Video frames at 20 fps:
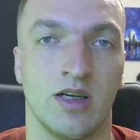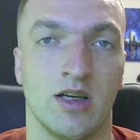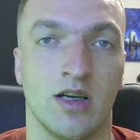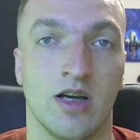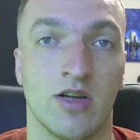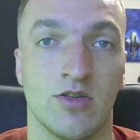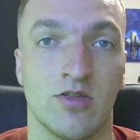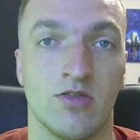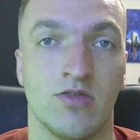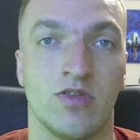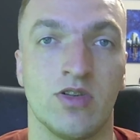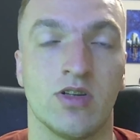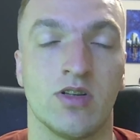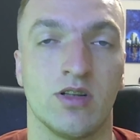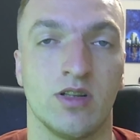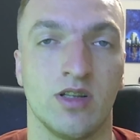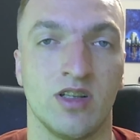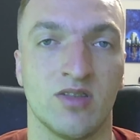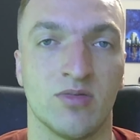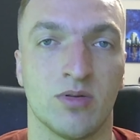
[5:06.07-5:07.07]
I do feel the
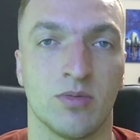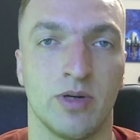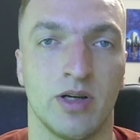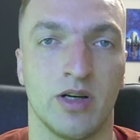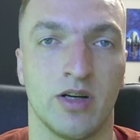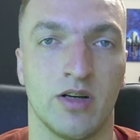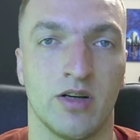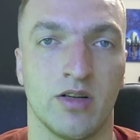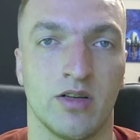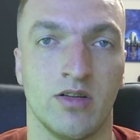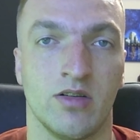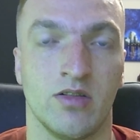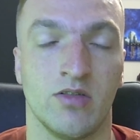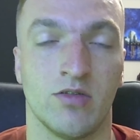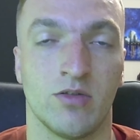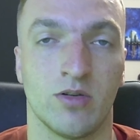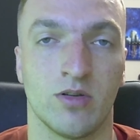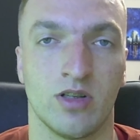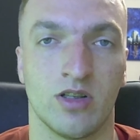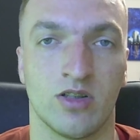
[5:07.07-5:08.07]
least prepared
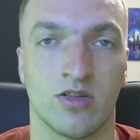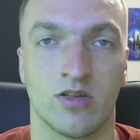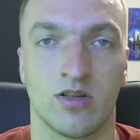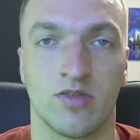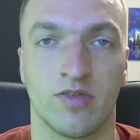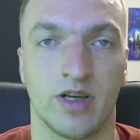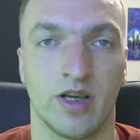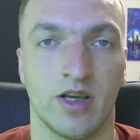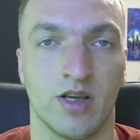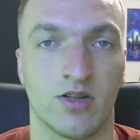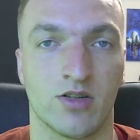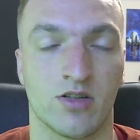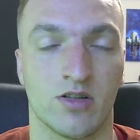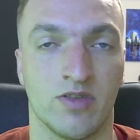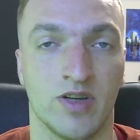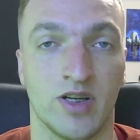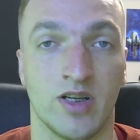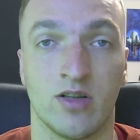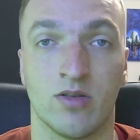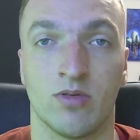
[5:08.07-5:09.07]
for the certification of
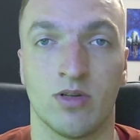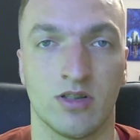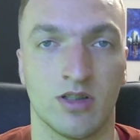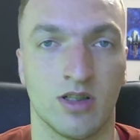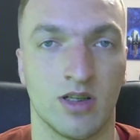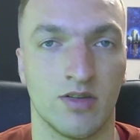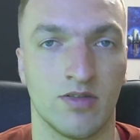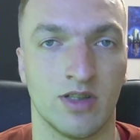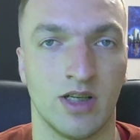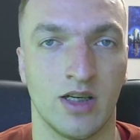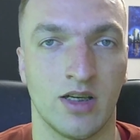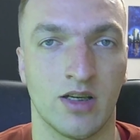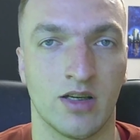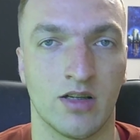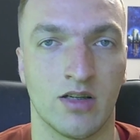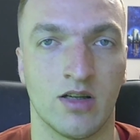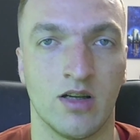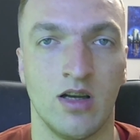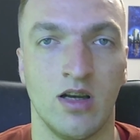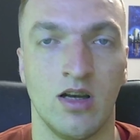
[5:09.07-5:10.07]
any of the ones that I've
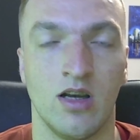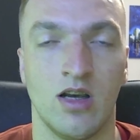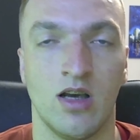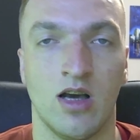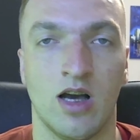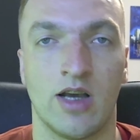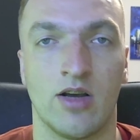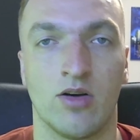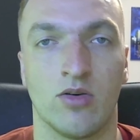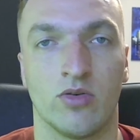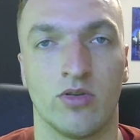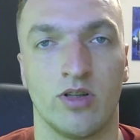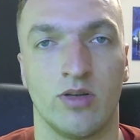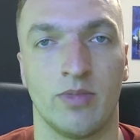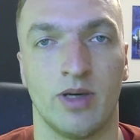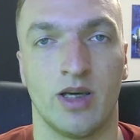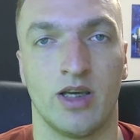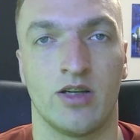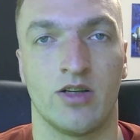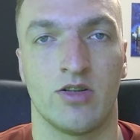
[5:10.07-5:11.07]
taken. I only
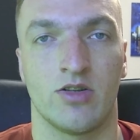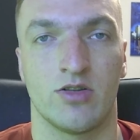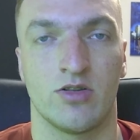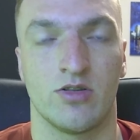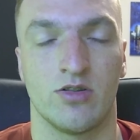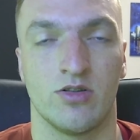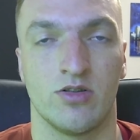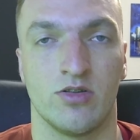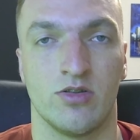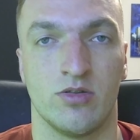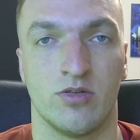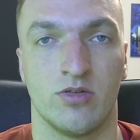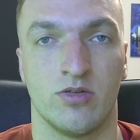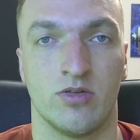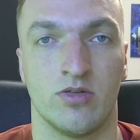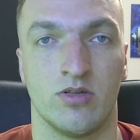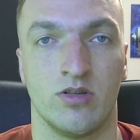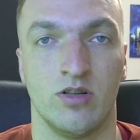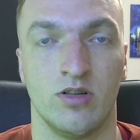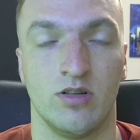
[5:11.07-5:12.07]
managed to
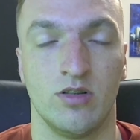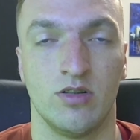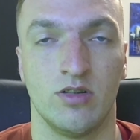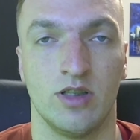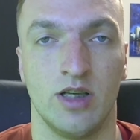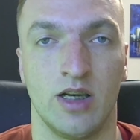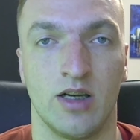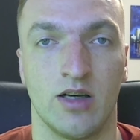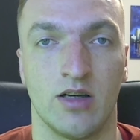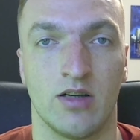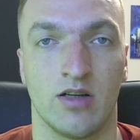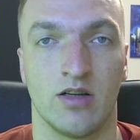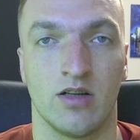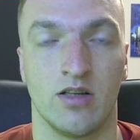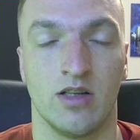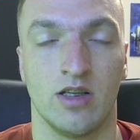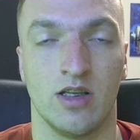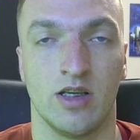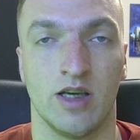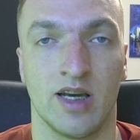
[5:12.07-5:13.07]
take
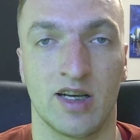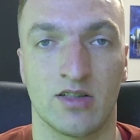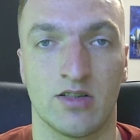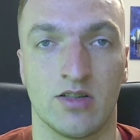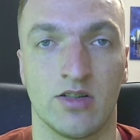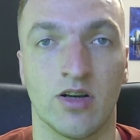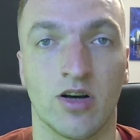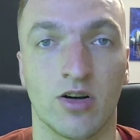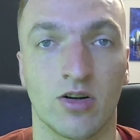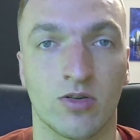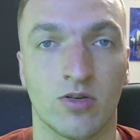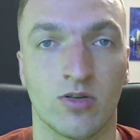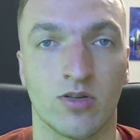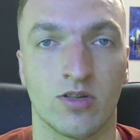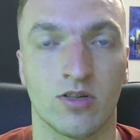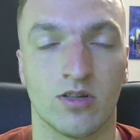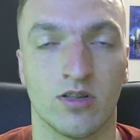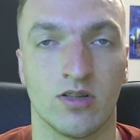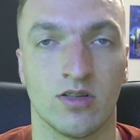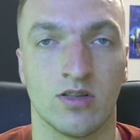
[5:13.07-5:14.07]
the XDR
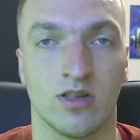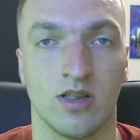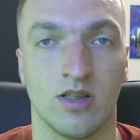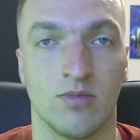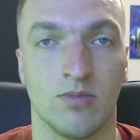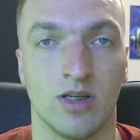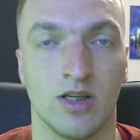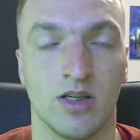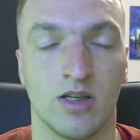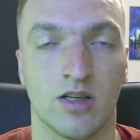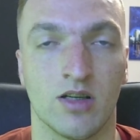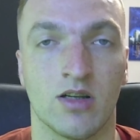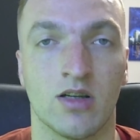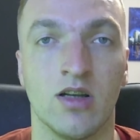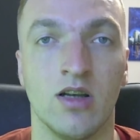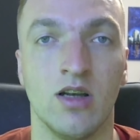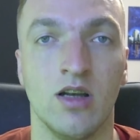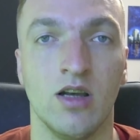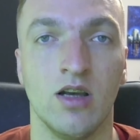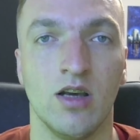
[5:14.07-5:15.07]
courses in Beacon.
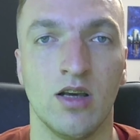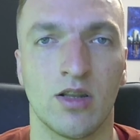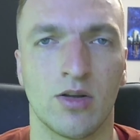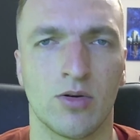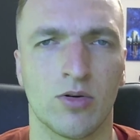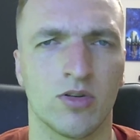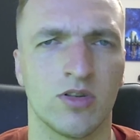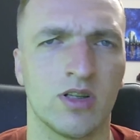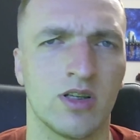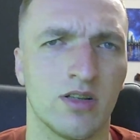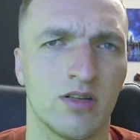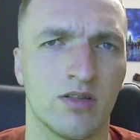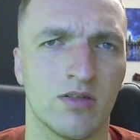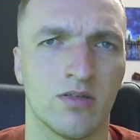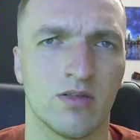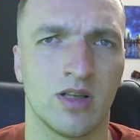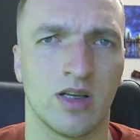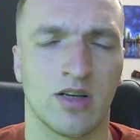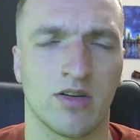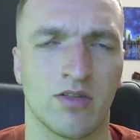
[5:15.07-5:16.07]
There were only
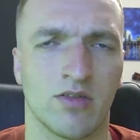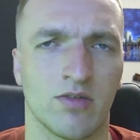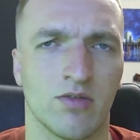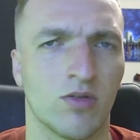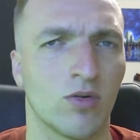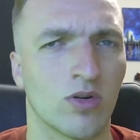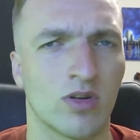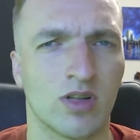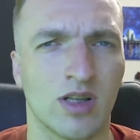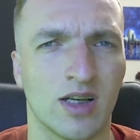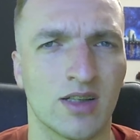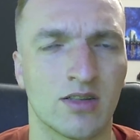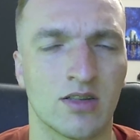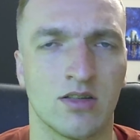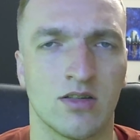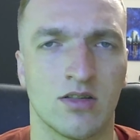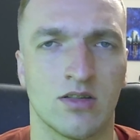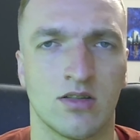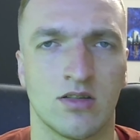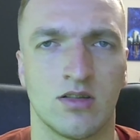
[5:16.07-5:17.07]
like 4
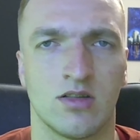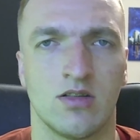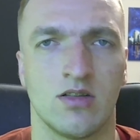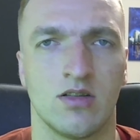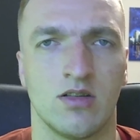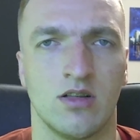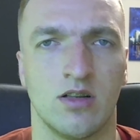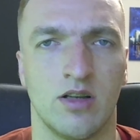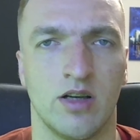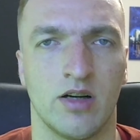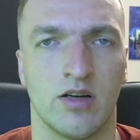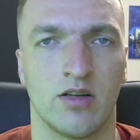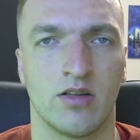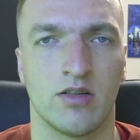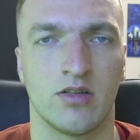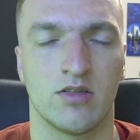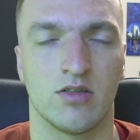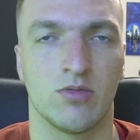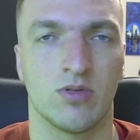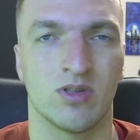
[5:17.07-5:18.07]
lessons there,
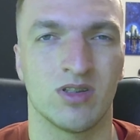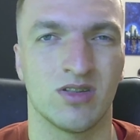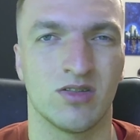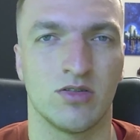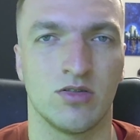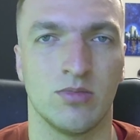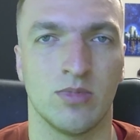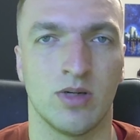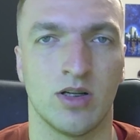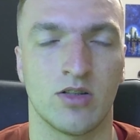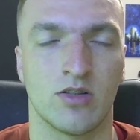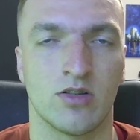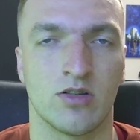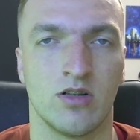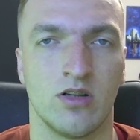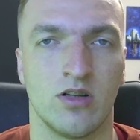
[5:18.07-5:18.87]
so it wasn't too much.